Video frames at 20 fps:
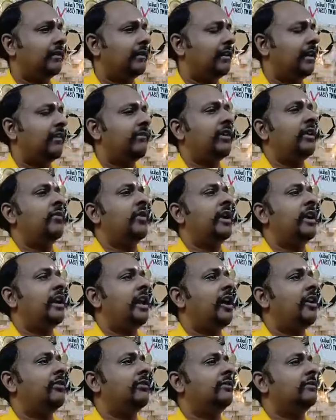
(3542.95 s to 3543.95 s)
Everyone
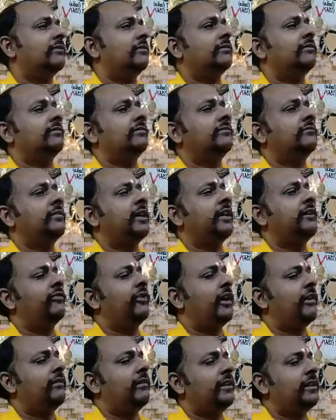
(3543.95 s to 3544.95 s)
now bend
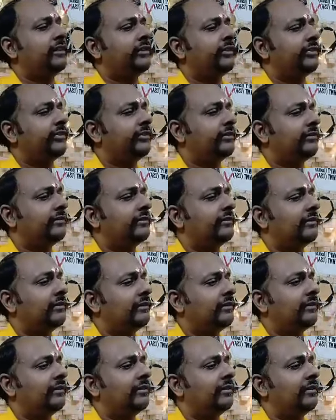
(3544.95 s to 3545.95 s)
forwards.
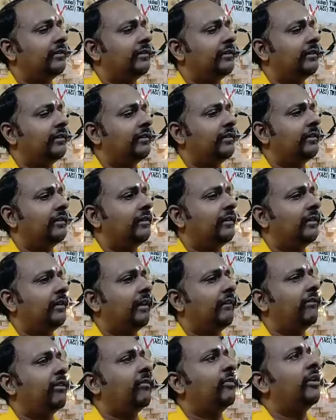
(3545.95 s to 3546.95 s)

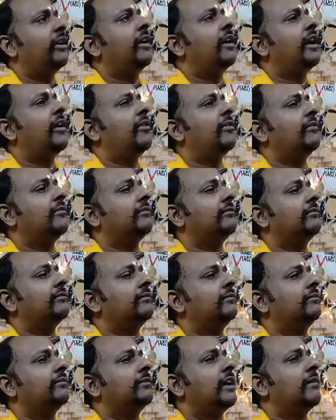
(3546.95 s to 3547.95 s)
Everyone now
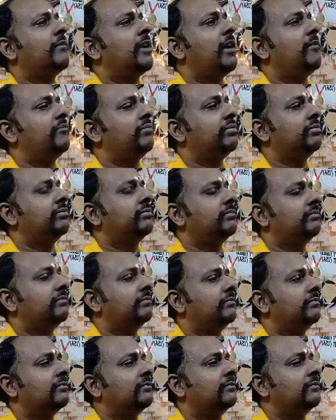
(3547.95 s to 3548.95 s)
come up.
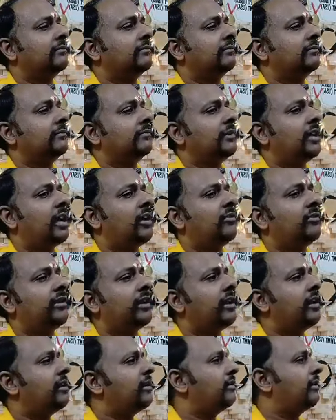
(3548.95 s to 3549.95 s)
Now
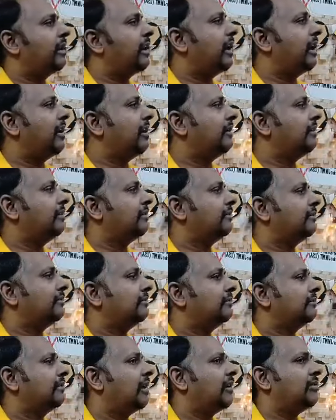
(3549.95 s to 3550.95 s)
turn to the right.
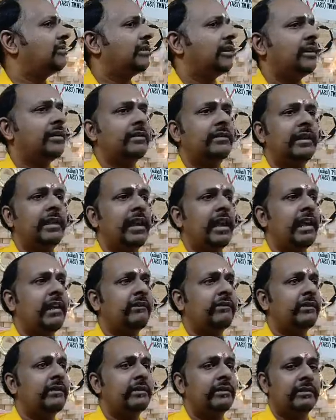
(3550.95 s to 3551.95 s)
Now turn to the
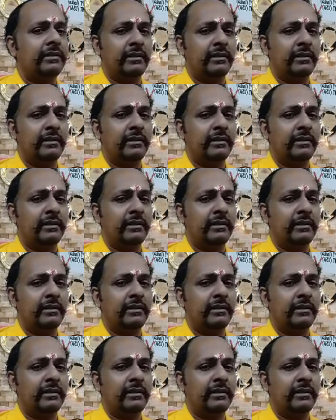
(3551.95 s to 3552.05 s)
left.